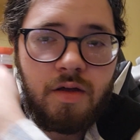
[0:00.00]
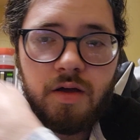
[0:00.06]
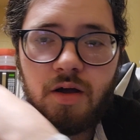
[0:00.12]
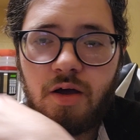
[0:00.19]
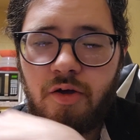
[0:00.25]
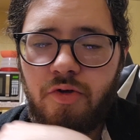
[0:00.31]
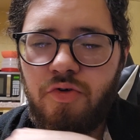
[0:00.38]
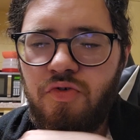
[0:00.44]

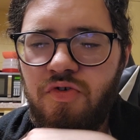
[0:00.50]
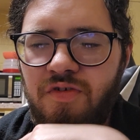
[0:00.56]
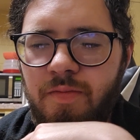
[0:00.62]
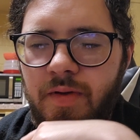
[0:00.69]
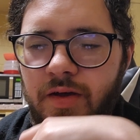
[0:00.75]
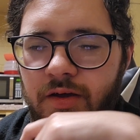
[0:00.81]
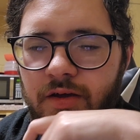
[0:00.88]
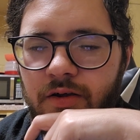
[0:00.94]

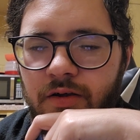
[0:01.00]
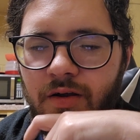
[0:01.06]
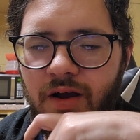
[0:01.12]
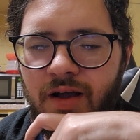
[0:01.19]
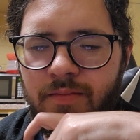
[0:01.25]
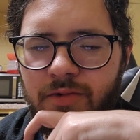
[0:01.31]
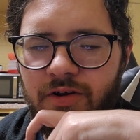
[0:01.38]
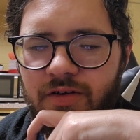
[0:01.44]
Uzbek
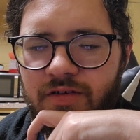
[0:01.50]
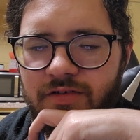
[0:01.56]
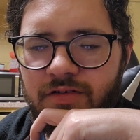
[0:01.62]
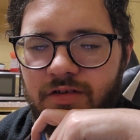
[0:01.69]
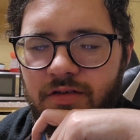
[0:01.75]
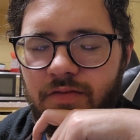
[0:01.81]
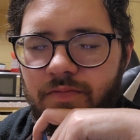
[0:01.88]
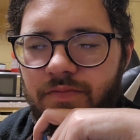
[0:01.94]
grammar
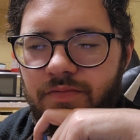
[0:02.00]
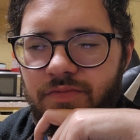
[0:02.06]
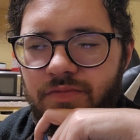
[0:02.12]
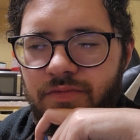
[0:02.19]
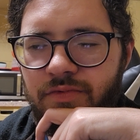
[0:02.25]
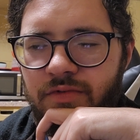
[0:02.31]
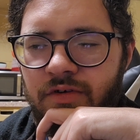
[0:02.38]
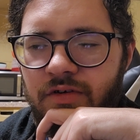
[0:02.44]
isn't
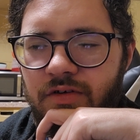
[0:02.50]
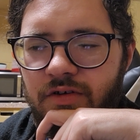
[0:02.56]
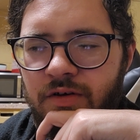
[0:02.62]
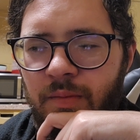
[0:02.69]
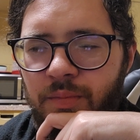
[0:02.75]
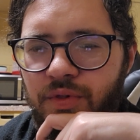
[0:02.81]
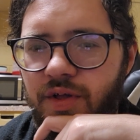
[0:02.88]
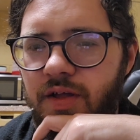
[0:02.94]

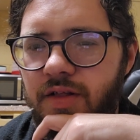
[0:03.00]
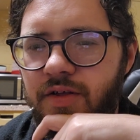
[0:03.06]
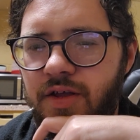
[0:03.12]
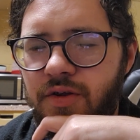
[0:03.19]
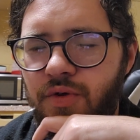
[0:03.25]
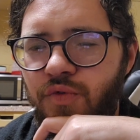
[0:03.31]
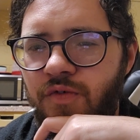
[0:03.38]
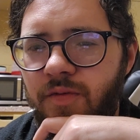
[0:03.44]
completely
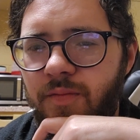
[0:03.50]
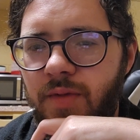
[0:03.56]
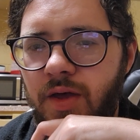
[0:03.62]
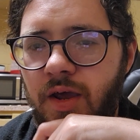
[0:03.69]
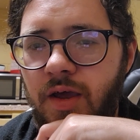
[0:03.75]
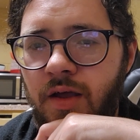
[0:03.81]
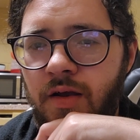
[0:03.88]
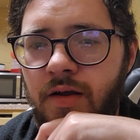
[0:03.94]
new for
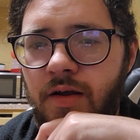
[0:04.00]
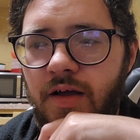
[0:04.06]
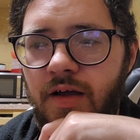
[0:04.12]
me.